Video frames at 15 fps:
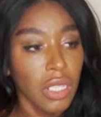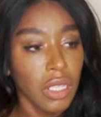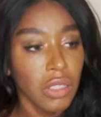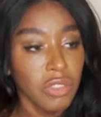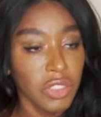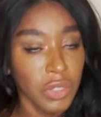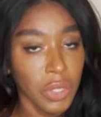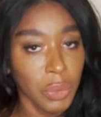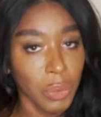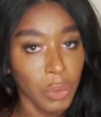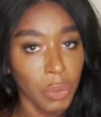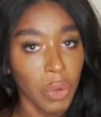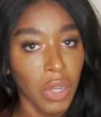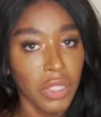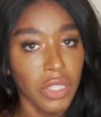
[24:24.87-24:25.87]
filled it
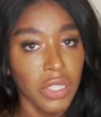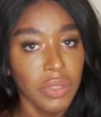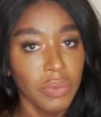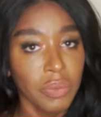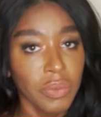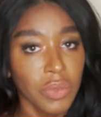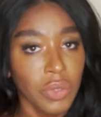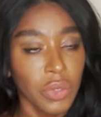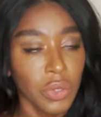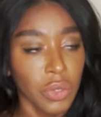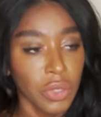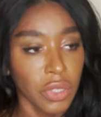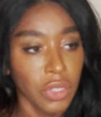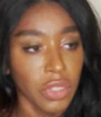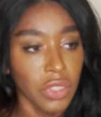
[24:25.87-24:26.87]
with water,
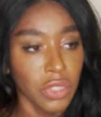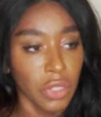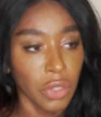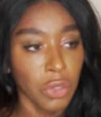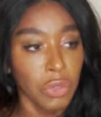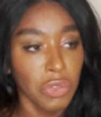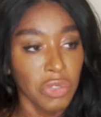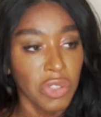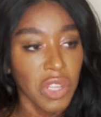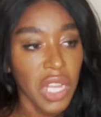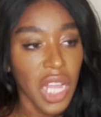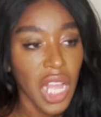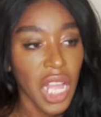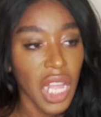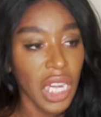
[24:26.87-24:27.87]
turned on the stove,
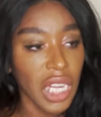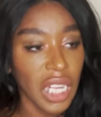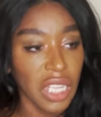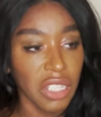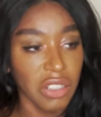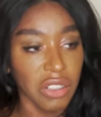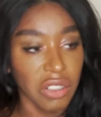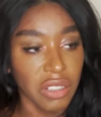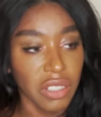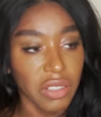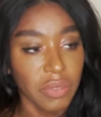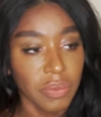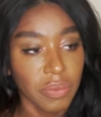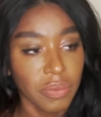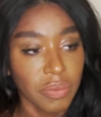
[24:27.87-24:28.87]
and let it cook.
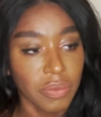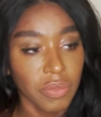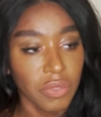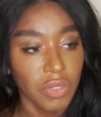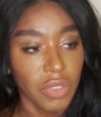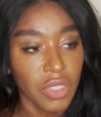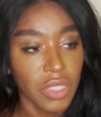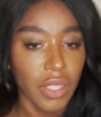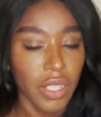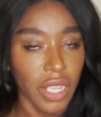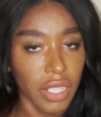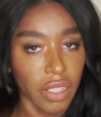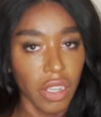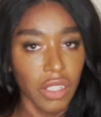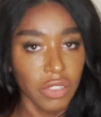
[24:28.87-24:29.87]

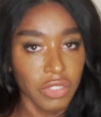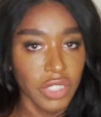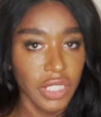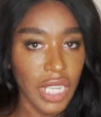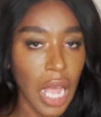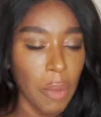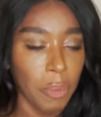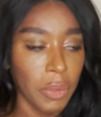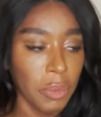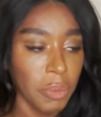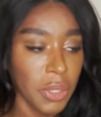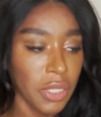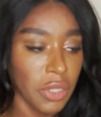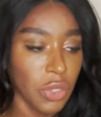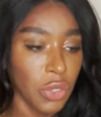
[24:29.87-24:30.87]
And all of this happened
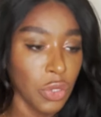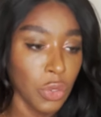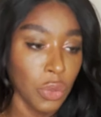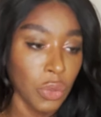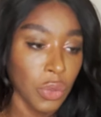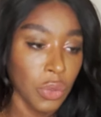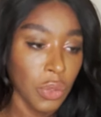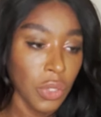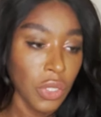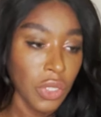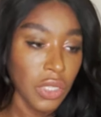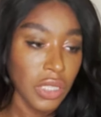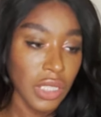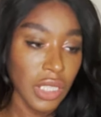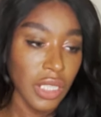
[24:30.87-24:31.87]
because Joel
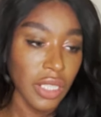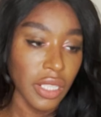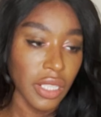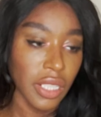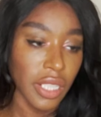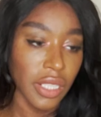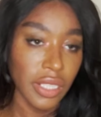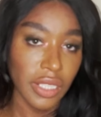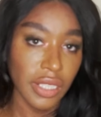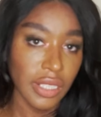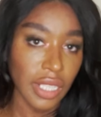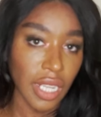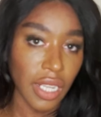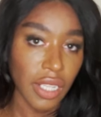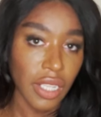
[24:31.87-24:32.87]
Sr. and
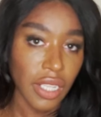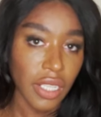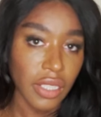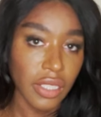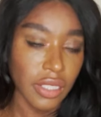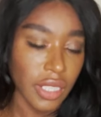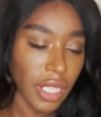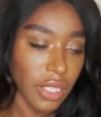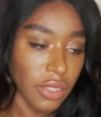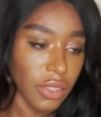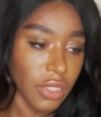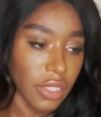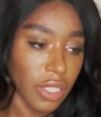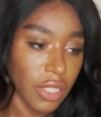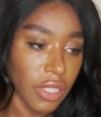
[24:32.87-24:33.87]
Lisa decided
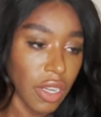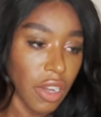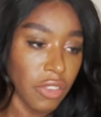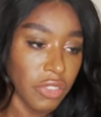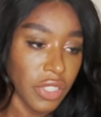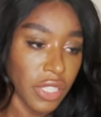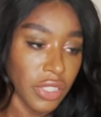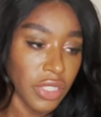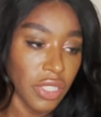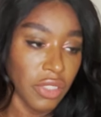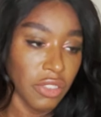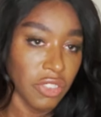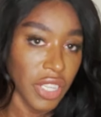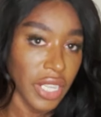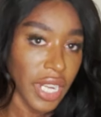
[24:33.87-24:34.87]
to cut off their
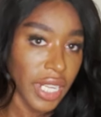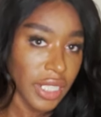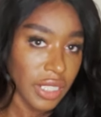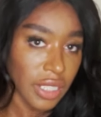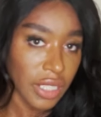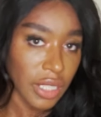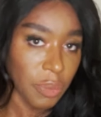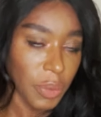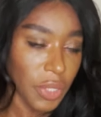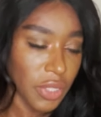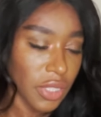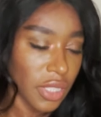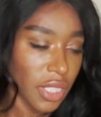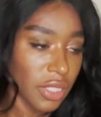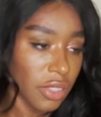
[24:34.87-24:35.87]
son financially
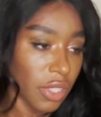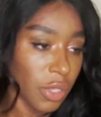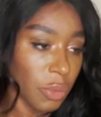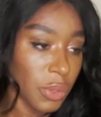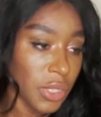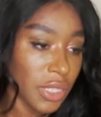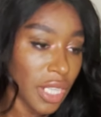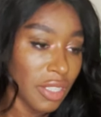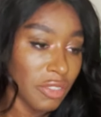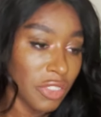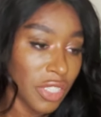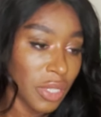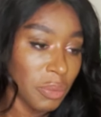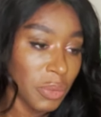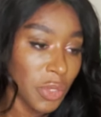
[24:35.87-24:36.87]
because they thought it was time
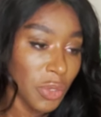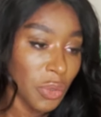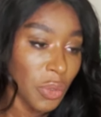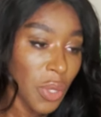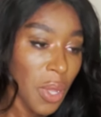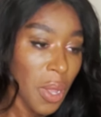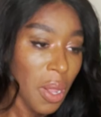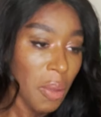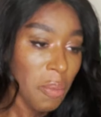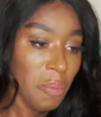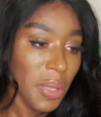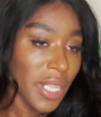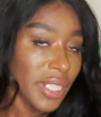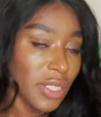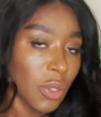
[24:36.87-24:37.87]
for him to
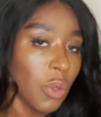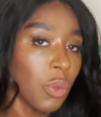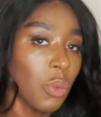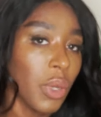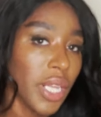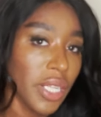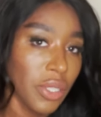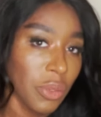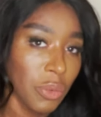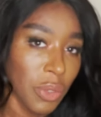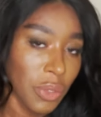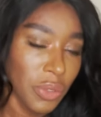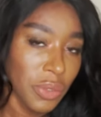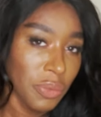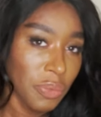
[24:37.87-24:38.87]
make his own way in the
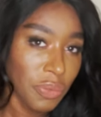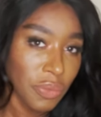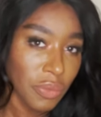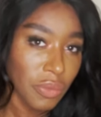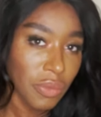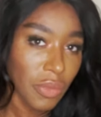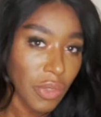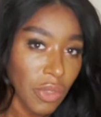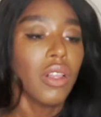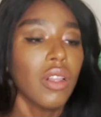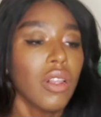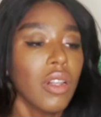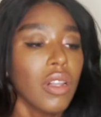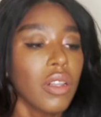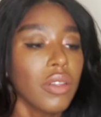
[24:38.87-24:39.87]
world.
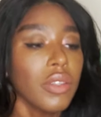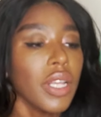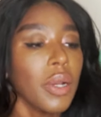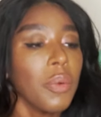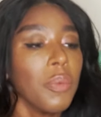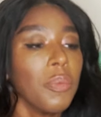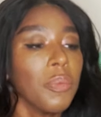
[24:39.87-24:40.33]
Now,